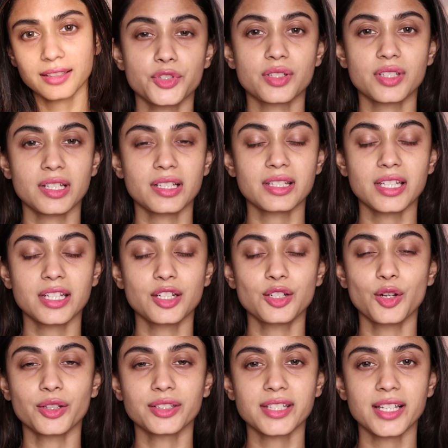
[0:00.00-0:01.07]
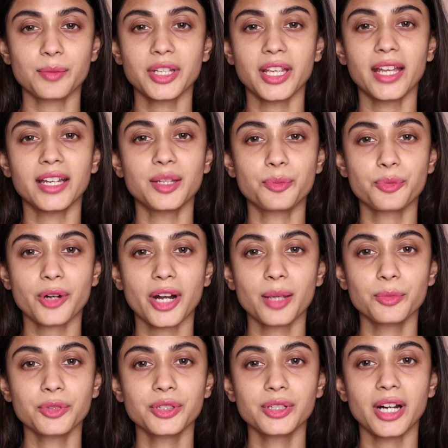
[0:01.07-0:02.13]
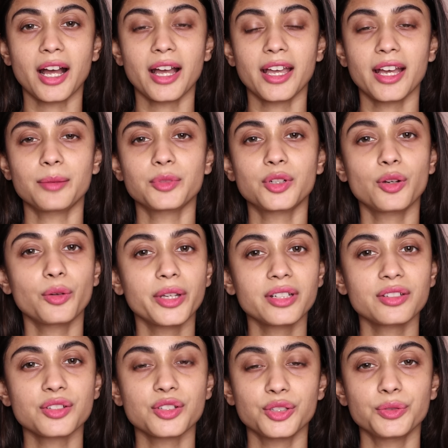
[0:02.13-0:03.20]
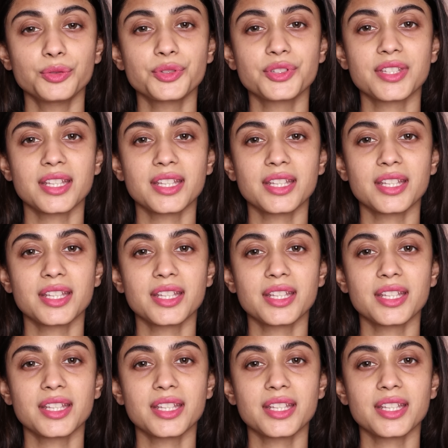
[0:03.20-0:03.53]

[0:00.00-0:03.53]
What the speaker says: So since they did not send me any primer, I am going to use